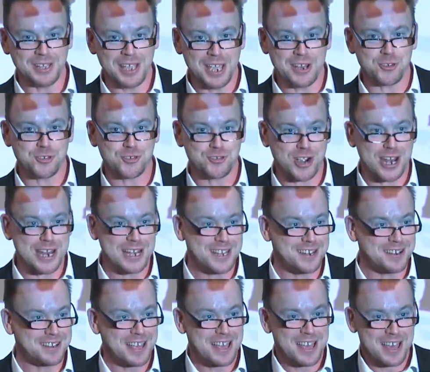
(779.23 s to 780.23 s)
In
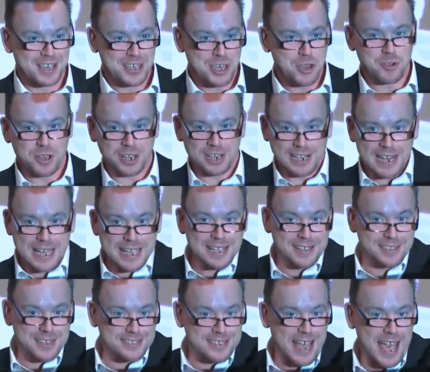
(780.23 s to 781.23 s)
Australia, you can
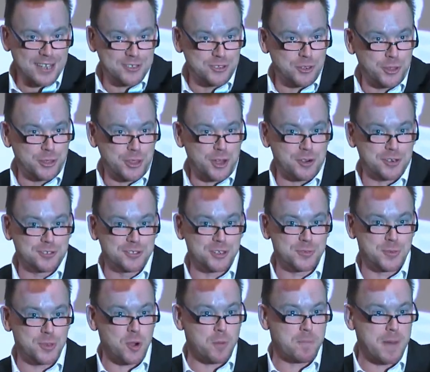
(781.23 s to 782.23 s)
link the tax authorities
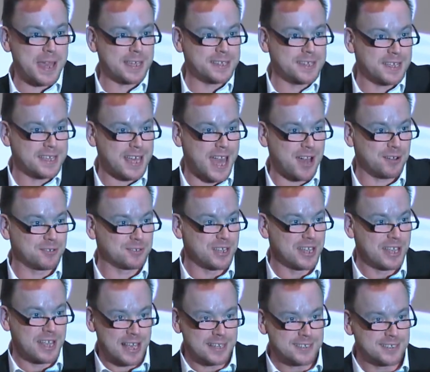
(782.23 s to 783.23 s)
with your bank account
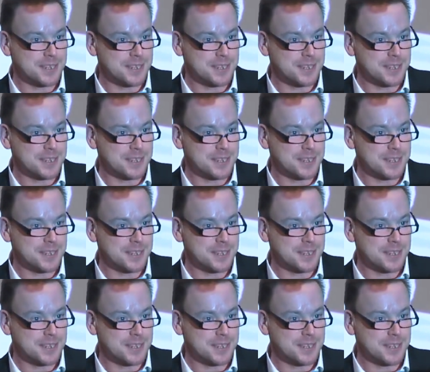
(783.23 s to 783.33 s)
and